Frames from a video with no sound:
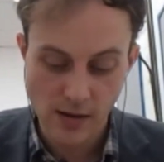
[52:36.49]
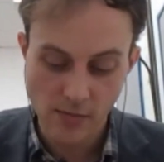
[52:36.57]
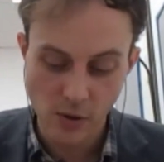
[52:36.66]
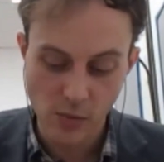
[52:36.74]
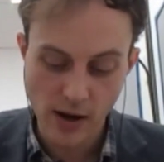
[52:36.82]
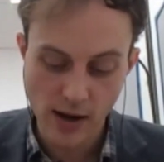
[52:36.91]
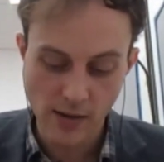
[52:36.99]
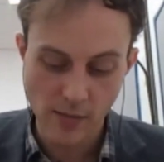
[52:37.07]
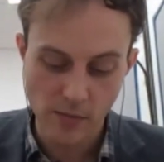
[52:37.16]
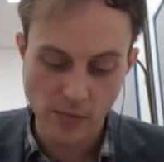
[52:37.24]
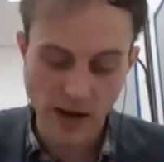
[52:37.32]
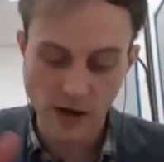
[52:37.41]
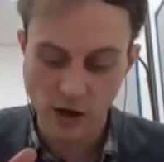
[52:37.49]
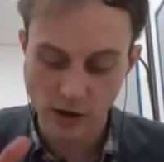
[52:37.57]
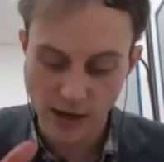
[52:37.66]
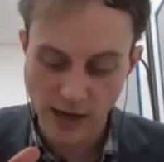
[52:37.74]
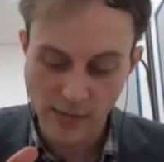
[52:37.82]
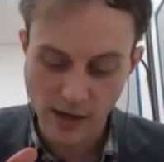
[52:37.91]
But where by not
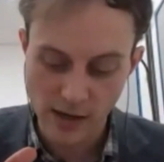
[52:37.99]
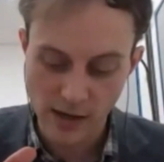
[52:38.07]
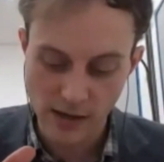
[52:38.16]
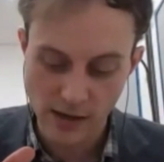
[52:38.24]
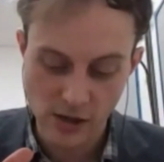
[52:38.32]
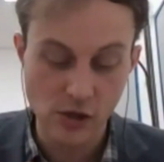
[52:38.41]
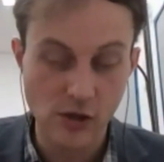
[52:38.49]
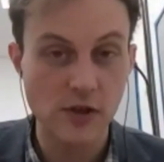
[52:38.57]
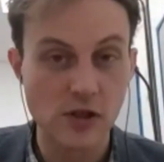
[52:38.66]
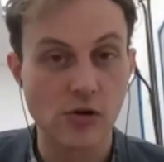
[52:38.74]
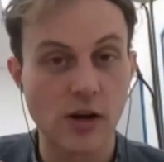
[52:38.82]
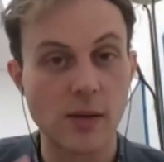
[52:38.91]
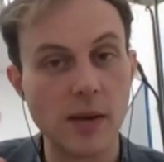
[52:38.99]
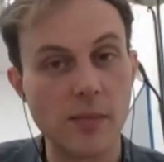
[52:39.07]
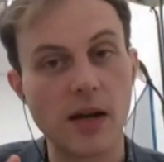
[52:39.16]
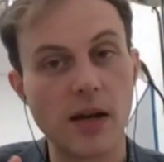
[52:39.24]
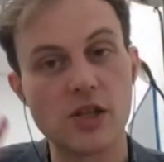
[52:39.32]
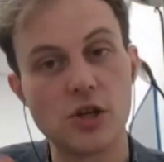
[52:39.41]
claiming it as universal credit,
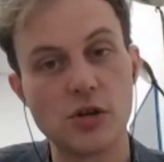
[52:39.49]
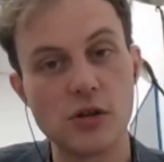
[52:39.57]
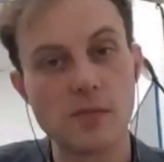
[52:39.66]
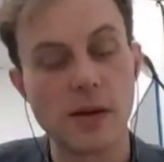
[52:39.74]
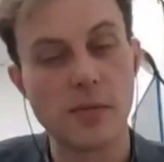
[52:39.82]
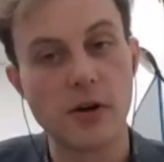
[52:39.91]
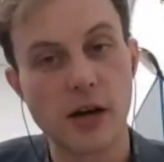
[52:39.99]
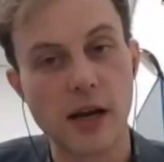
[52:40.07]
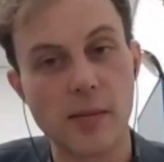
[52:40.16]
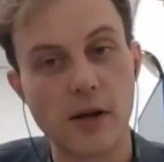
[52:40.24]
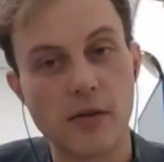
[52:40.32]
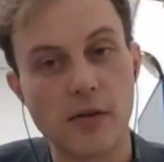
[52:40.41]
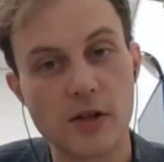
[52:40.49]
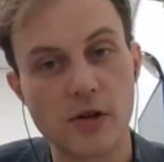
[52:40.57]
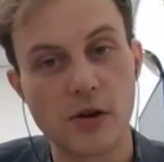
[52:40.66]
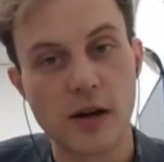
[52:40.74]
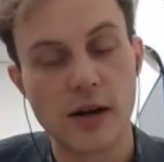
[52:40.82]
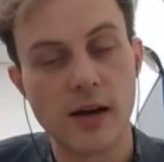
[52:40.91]
people like students, people not claiming universal
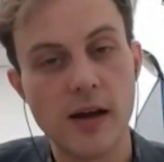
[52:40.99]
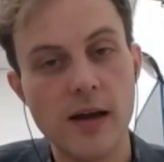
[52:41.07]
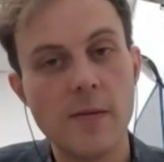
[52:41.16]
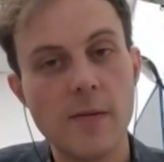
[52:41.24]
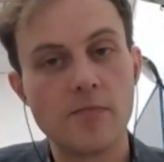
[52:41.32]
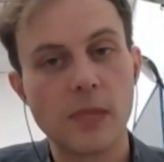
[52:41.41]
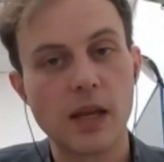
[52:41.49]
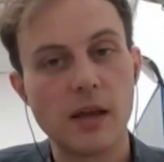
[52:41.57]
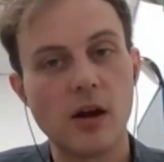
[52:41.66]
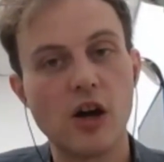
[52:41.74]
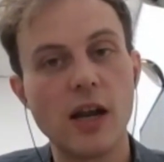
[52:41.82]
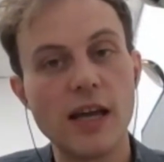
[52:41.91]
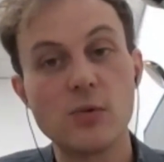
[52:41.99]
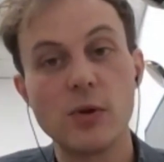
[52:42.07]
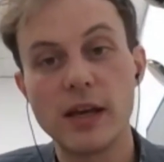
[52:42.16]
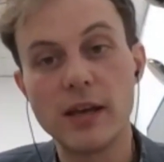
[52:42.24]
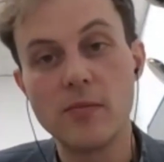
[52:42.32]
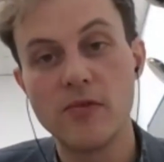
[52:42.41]
credit, unless we
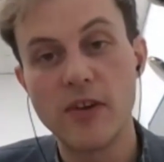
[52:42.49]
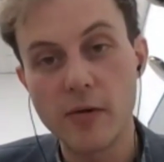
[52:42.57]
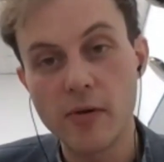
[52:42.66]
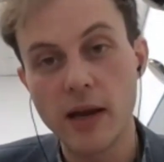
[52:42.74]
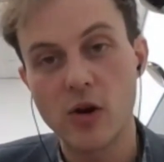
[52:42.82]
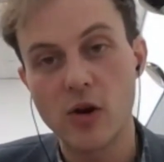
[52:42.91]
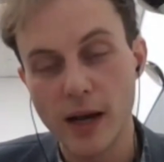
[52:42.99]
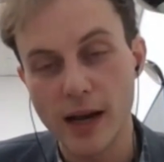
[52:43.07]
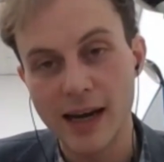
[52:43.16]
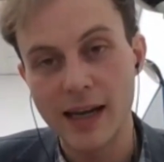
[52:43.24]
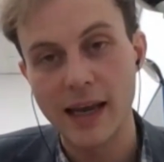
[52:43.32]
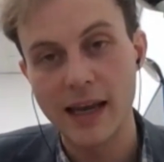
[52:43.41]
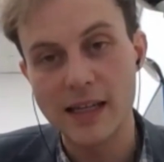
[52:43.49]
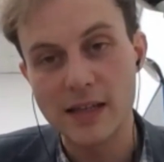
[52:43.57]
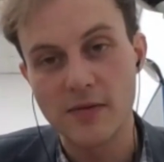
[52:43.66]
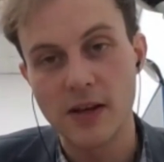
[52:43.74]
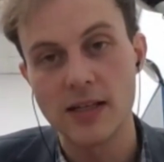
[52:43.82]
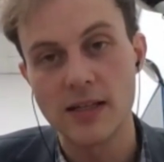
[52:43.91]
can very quickly
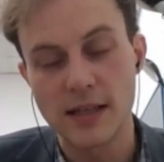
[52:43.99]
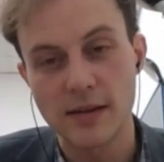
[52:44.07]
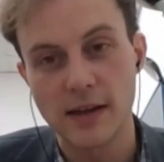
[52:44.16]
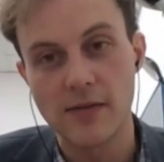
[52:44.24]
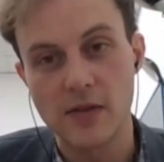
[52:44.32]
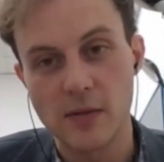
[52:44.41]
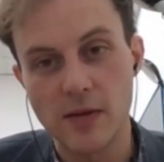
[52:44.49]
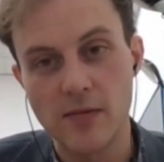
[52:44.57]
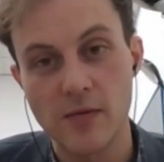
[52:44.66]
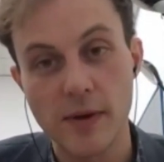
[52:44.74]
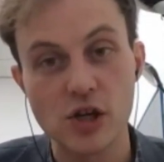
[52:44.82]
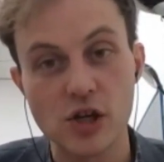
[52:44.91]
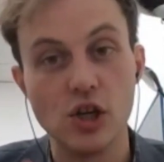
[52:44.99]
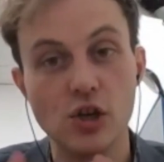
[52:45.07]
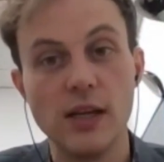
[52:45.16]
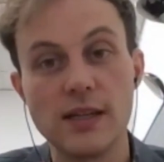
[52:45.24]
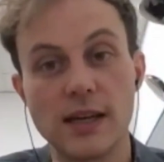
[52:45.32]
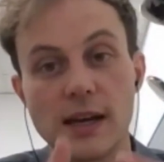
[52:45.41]
intervene to give them the information, you
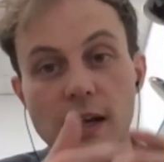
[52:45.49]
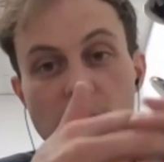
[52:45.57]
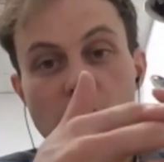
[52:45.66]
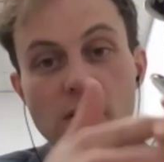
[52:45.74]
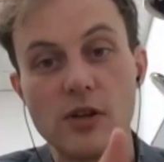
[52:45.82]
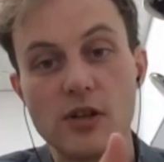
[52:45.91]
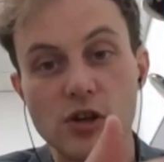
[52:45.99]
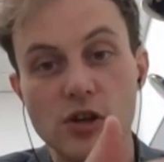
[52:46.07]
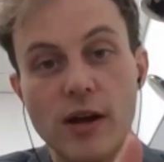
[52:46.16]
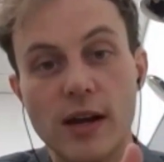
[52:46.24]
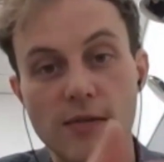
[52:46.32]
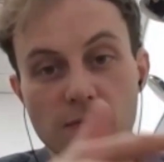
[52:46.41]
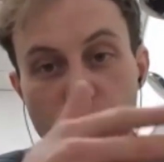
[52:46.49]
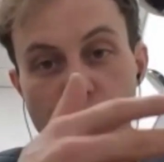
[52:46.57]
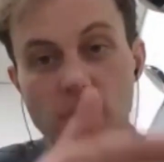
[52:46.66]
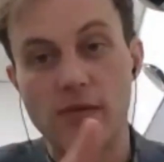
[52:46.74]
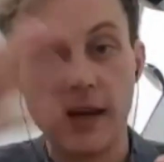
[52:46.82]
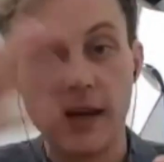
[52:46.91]
need to claim universal credit
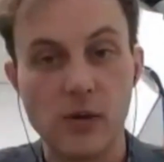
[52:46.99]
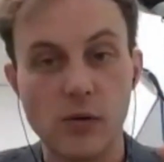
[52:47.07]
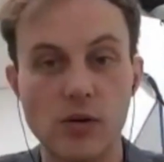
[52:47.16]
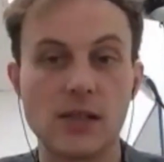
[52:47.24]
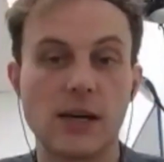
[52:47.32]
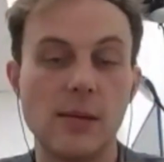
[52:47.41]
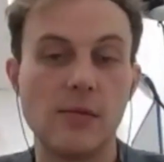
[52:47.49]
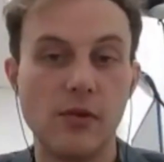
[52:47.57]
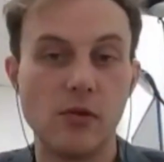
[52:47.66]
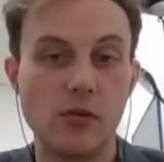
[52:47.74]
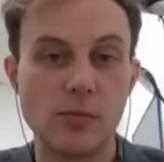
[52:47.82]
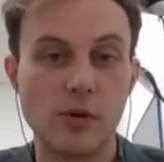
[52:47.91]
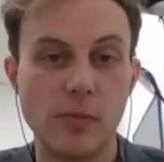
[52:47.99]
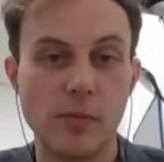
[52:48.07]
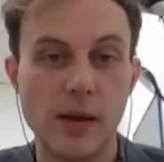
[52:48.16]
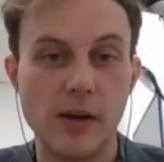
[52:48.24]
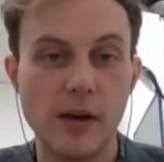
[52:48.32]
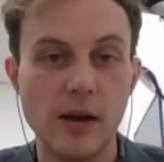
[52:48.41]
briefly in order to claim a funeral support
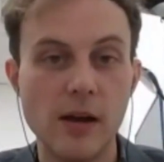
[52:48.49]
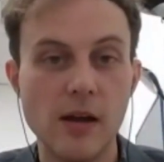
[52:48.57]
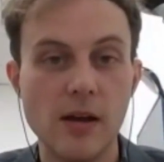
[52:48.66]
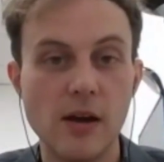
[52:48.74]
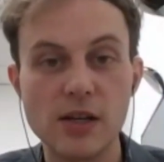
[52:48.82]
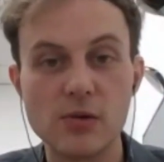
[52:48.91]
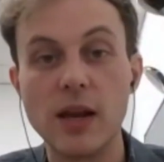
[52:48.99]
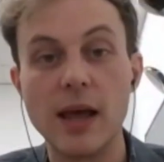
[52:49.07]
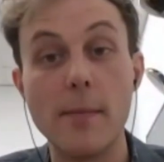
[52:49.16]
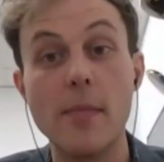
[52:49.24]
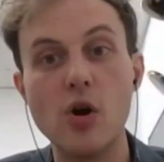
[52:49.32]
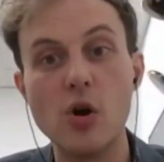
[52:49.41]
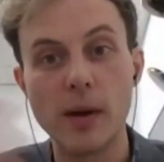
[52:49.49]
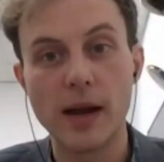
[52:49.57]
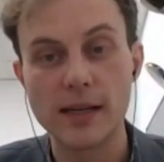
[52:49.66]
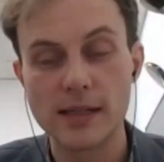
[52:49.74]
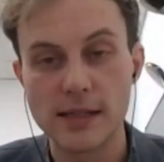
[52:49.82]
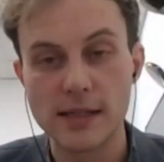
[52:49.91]
payment. Unless we like
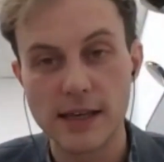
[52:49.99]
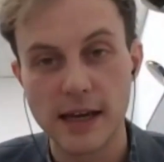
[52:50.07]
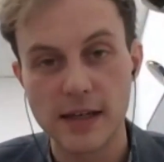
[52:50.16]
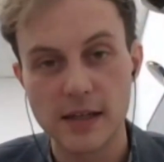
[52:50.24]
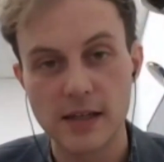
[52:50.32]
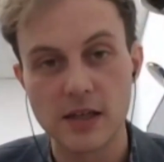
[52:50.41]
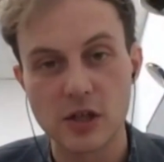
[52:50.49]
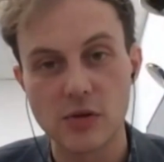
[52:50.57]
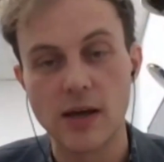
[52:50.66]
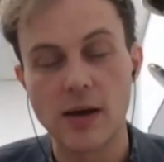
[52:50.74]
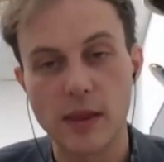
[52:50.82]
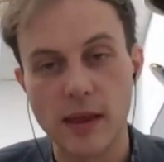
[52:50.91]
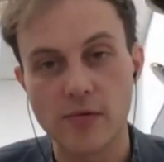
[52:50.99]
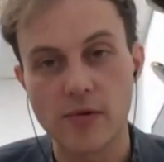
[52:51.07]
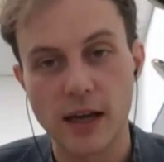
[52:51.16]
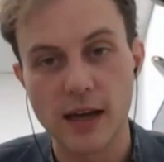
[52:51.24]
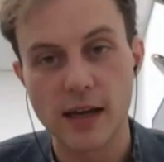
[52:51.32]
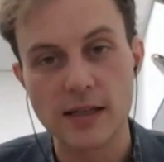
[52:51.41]
mobilize as a sector to do that with every
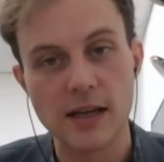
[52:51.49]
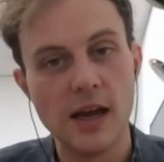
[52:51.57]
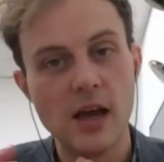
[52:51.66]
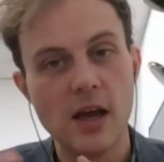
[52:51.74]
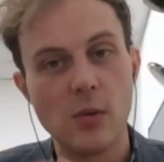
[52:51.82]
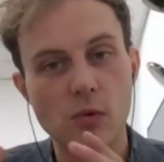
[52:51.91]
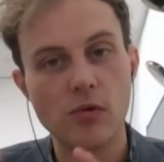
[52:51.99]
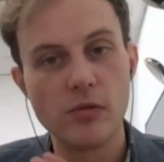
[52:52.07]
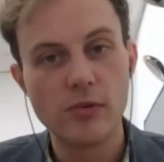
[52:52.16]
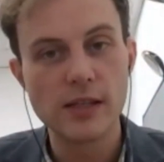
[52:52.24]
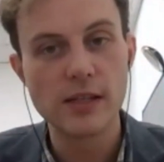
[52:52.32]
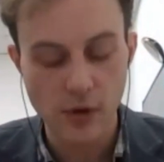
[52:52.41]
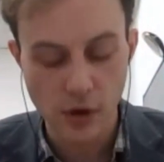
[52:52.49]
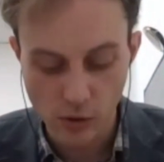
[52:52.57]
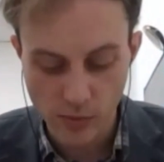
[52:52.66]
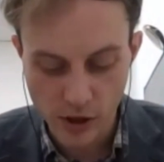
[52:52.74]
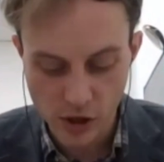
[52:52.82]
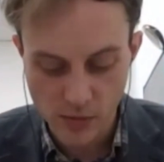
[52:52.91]
case, we're in the risk of a whole
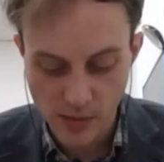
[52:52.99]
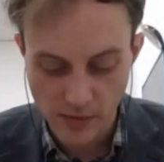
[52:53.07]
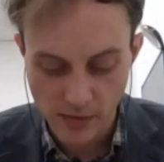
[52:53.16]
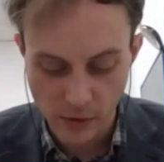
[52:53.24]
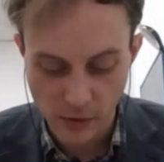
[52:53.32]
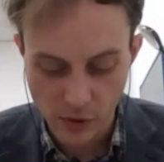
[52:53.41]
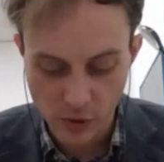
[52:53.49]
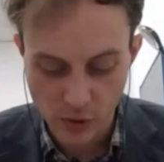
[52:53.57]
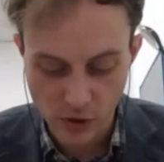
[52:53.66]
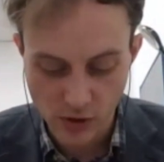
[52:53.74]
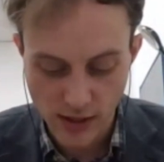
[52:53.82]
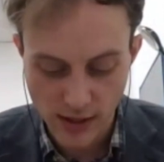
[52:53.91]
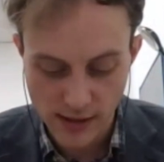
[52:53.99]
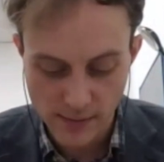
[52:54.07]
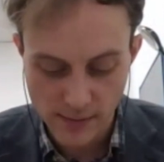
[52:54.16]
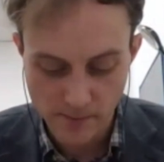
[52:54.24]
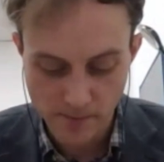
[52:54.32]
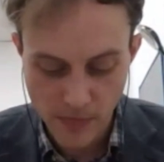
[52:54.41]
bunch of people falling between the cracks.
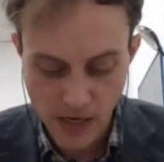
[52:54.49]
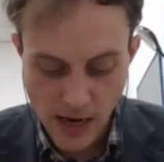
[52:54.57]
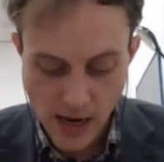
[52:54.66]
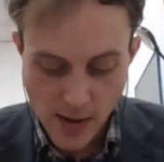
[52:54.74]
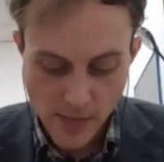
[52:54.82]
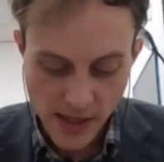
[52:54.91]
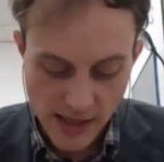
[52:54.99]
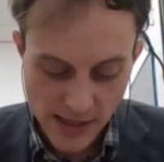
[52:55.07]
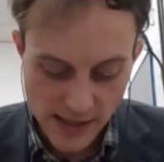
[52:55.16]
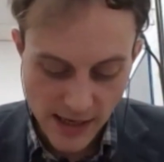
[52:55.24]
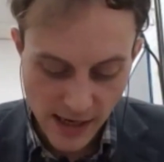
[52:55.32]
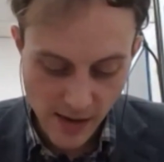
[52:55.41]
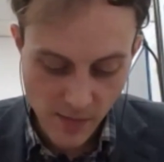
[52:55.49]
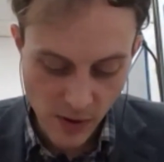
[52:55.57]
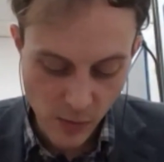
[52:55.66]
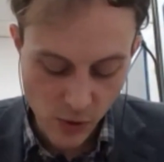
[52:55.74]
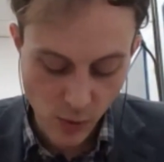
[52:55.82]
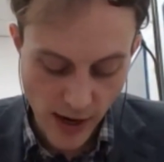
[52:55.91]
But there's a second bit
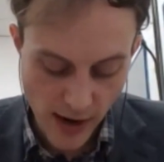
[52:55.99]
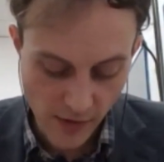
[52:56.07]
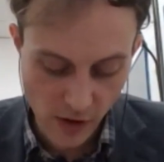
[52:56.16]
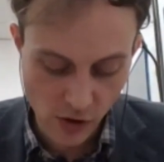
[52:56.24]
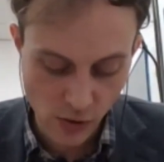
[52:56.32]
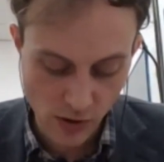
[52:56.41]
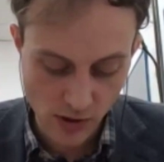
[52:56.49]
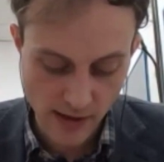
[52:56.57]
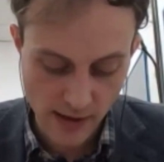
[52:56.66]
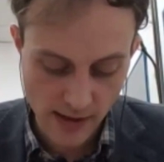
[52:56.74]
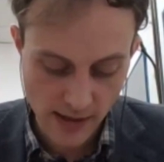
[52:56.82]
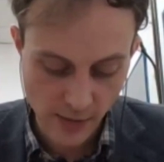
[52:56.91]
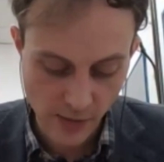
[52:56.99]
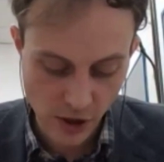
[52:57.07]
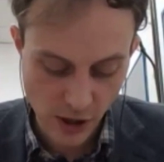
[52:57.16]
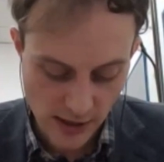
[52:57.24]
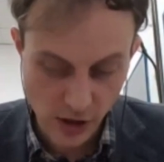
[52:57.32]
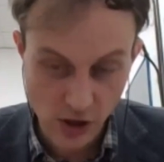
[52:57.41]
which we haven't talked about today, which
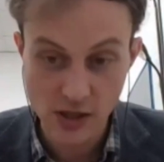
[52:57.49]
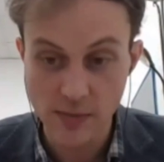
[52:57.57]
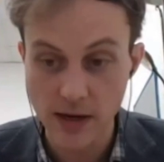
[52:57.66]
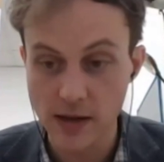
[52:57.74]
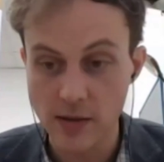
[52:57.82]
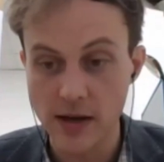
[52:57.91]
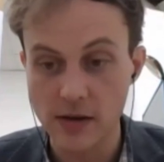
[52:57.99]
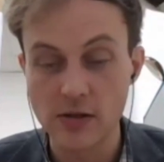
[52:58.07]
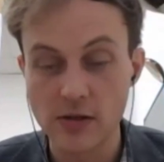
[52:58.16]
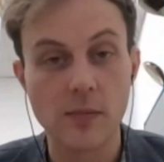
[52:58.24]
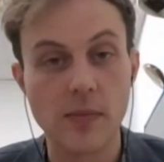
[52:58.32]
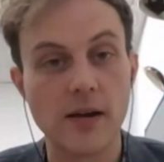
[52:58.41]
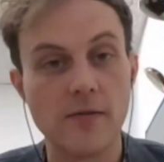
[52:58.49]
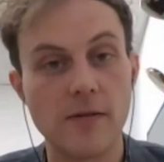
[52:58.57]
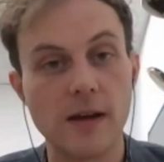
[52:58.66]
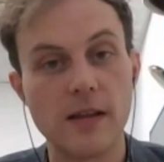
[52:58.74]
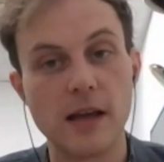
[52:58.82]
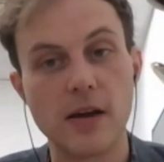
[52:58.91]
isn't just about the amount of the
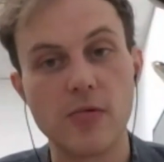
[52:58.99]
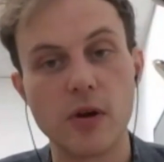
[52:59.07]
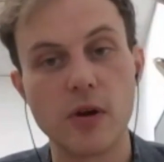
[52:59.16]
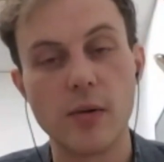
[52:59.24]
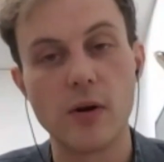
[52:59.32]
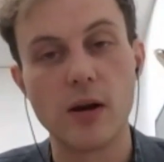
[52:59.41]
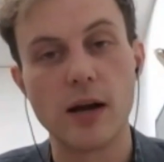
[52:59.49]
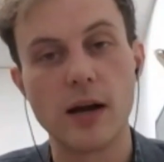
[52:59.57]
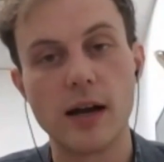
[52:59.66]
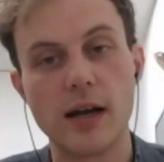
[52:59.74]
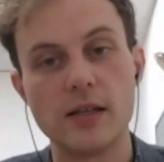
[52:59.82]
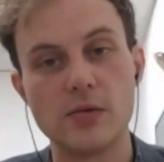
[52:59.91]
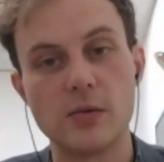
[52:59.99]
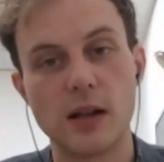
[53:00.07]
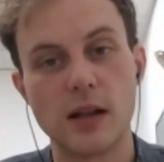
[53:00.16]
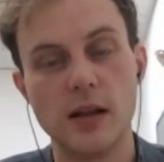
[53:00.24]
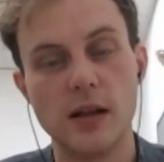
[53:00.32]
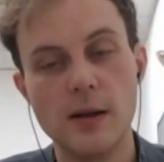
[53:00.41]
benefit, that I really want to highlight as
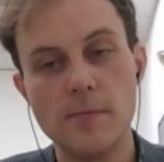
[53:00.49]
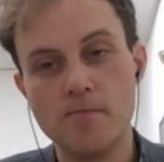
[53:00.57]
well.